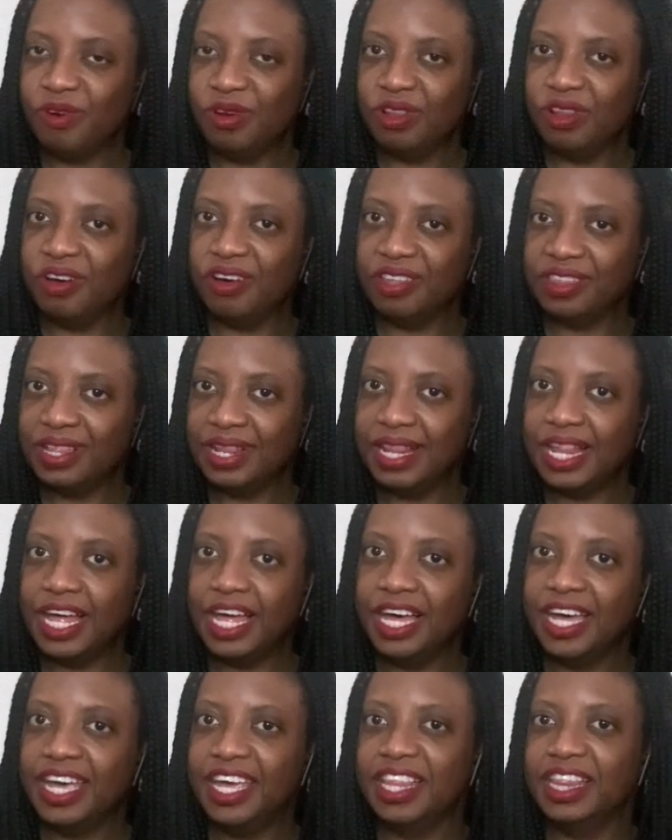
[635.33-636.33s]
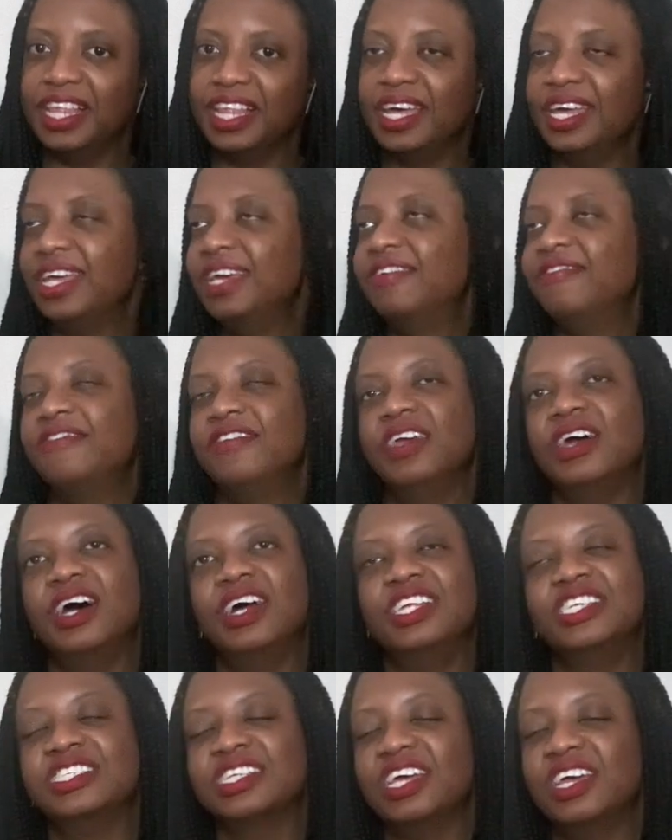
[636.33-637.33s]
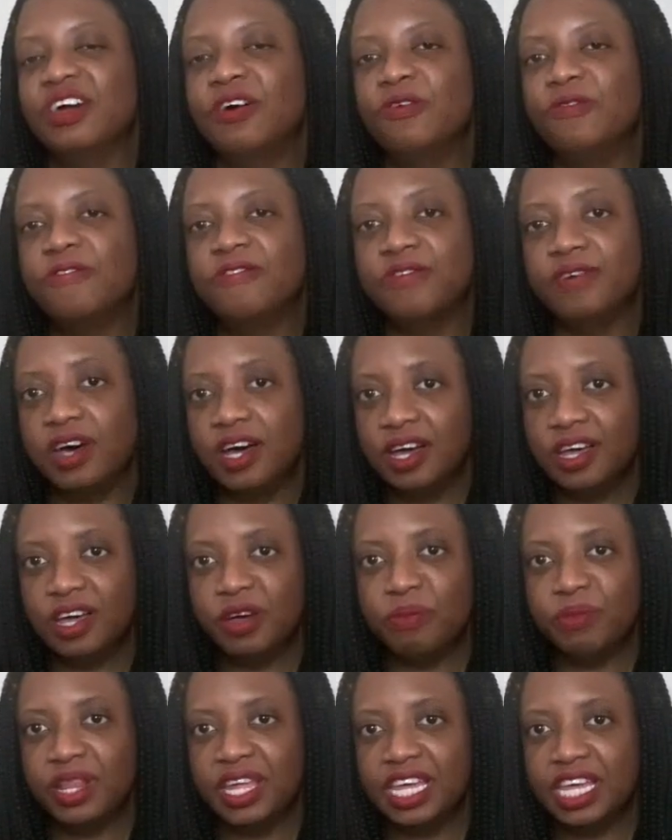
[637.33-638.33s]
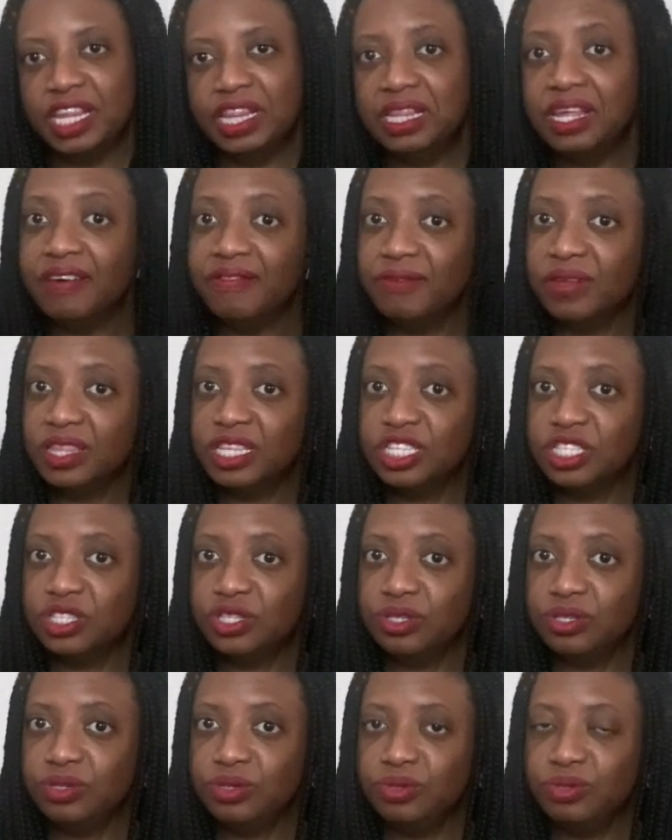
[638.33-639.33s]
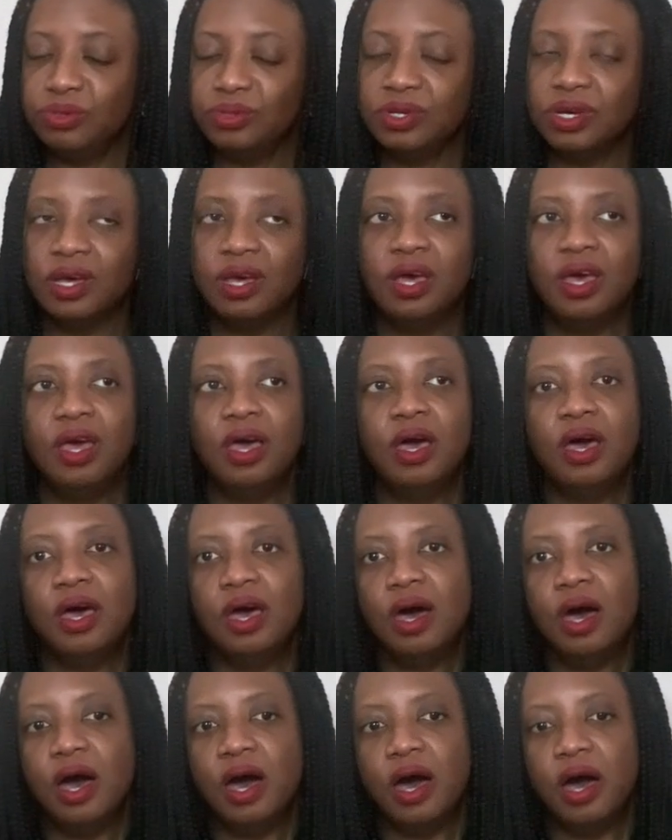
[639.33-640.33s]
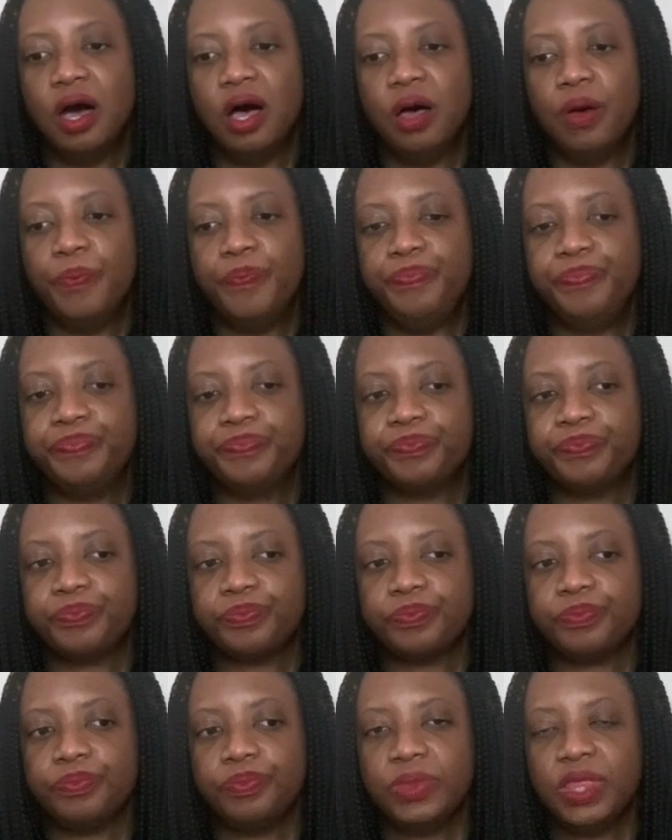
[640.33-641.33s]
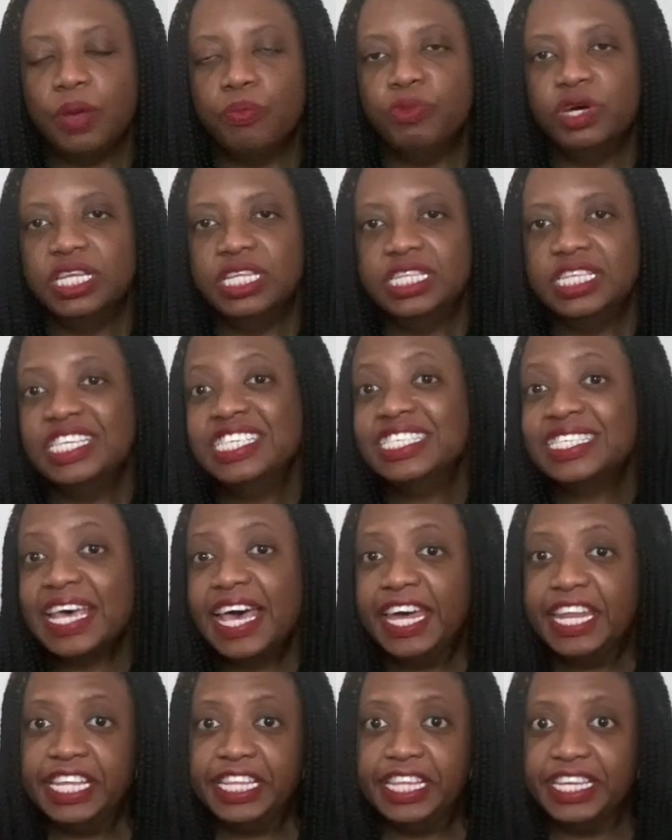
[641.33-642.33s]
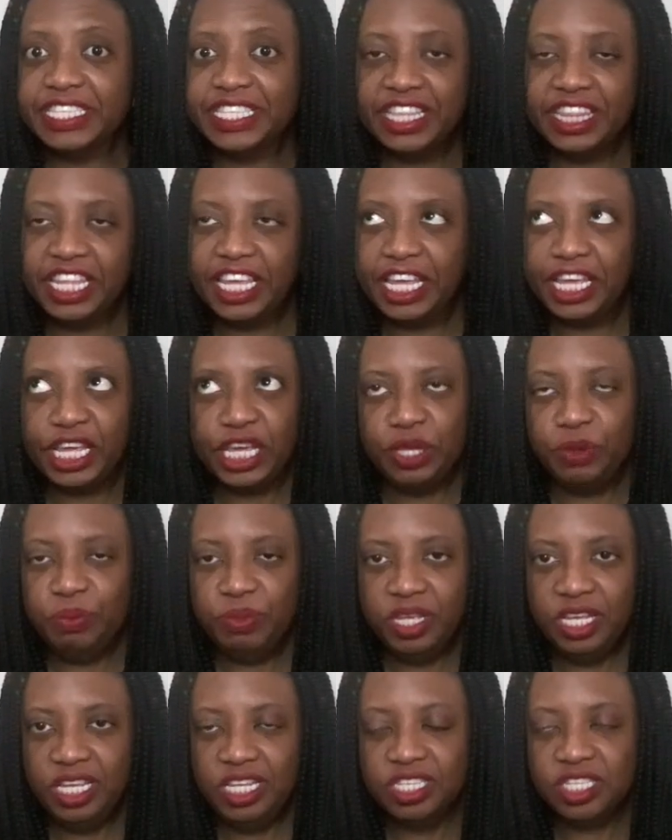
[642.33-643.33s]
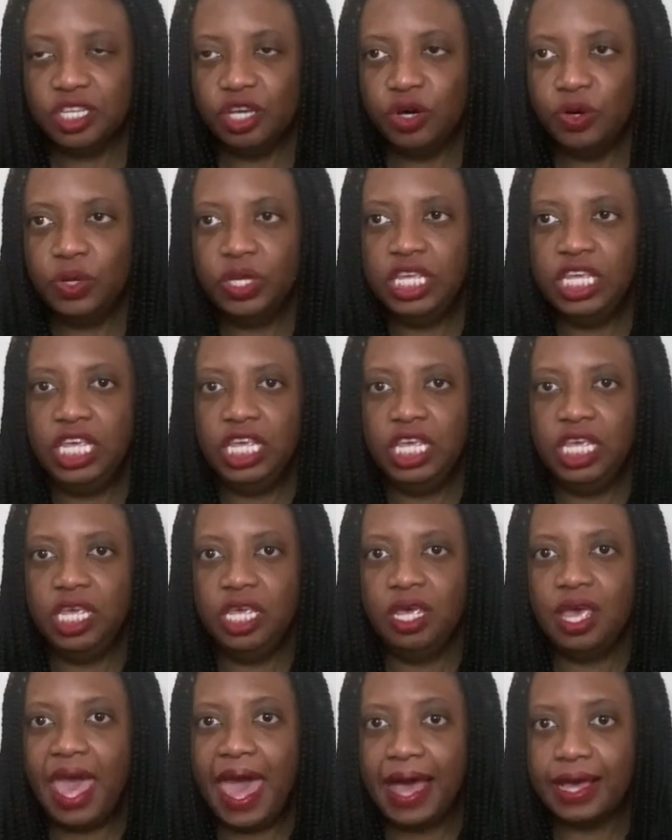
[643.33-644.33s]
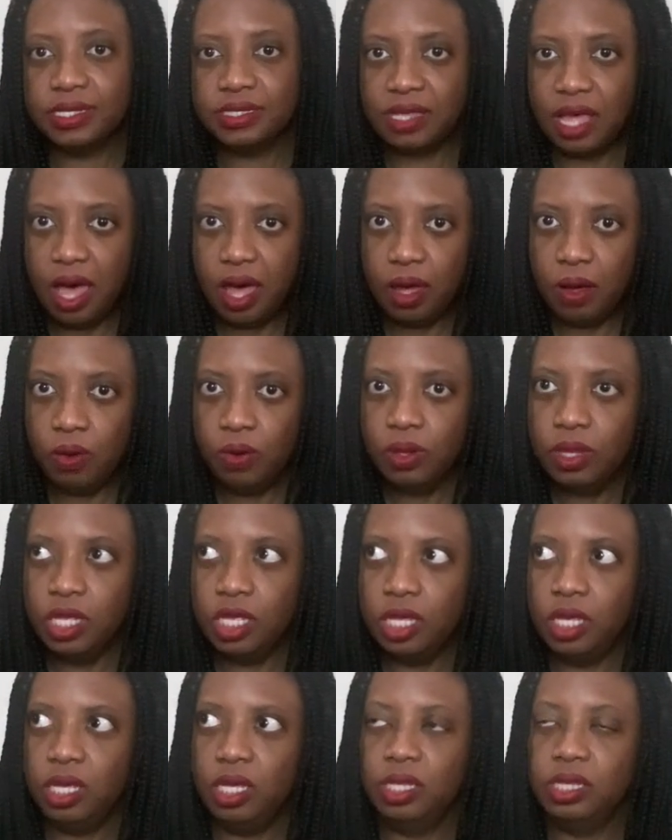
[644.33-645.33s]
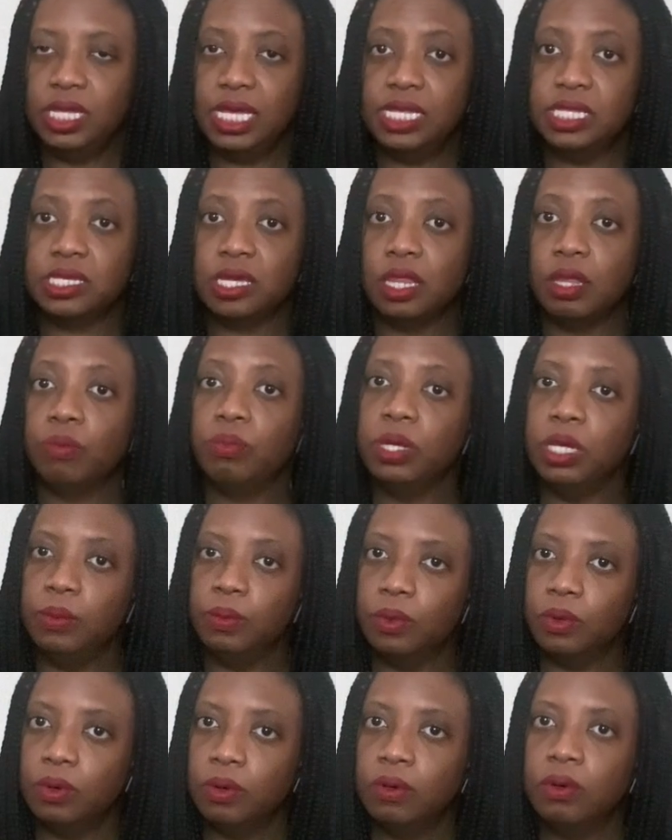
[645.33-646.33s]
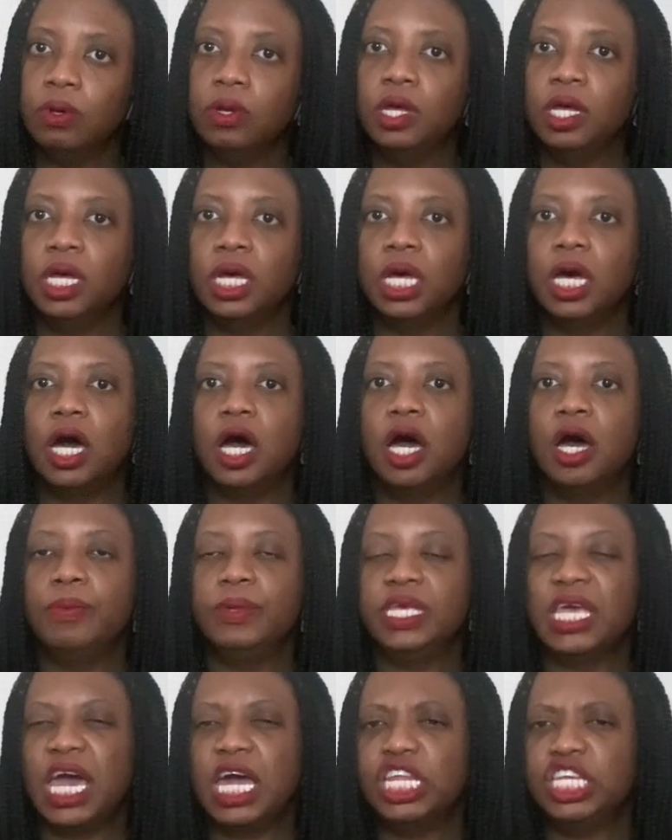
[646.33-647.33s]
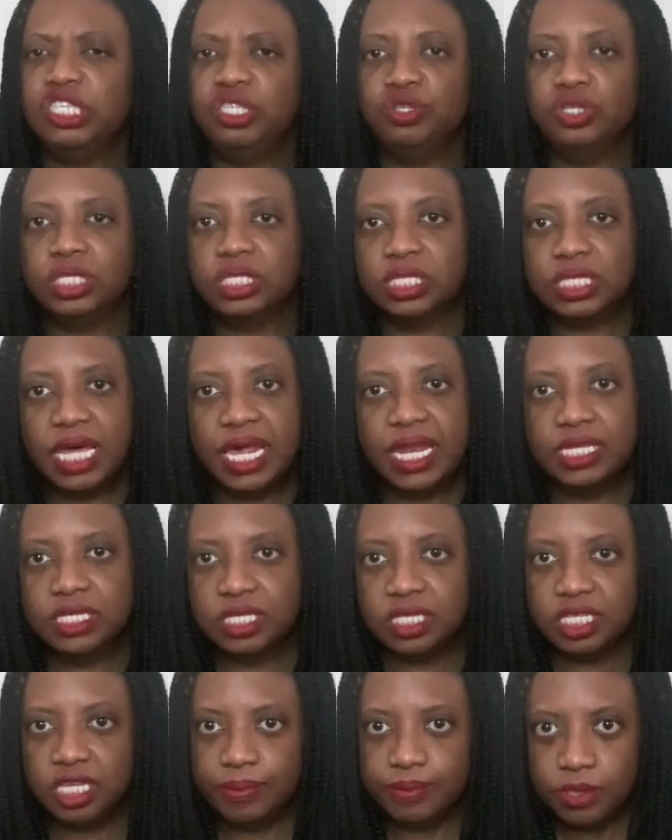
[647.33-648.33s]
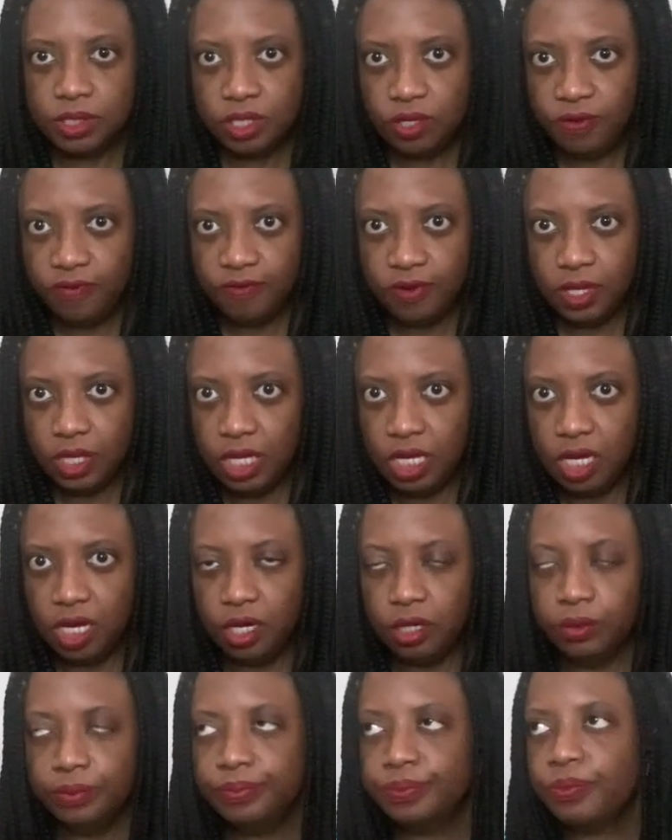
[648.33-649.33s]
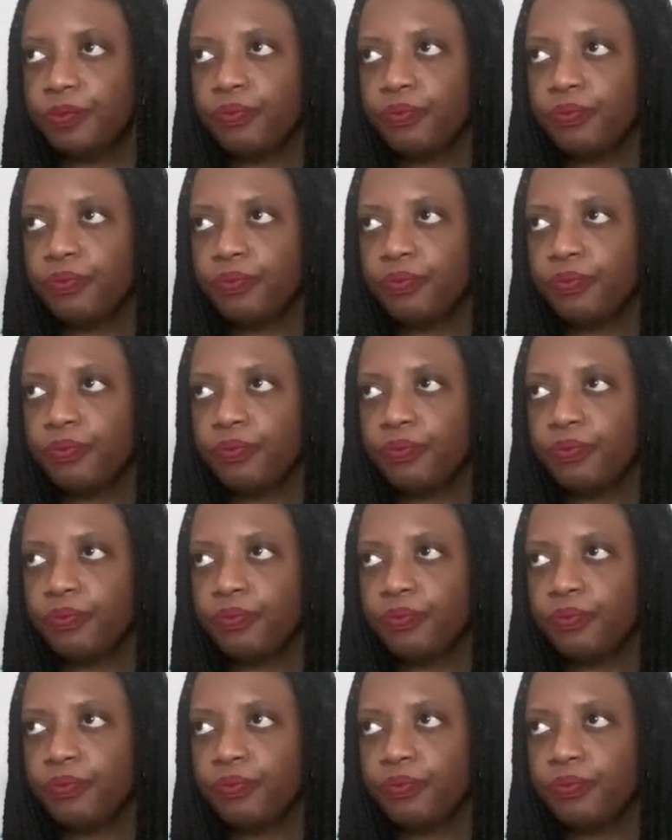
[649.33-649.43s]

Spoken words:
along the line, like Fiat is like, oh fuck, I'm like in love with this dude. But in his head, he doesn't think it can be. So he acts out. He dates other people. He kind of uses that as a substitute for Leo.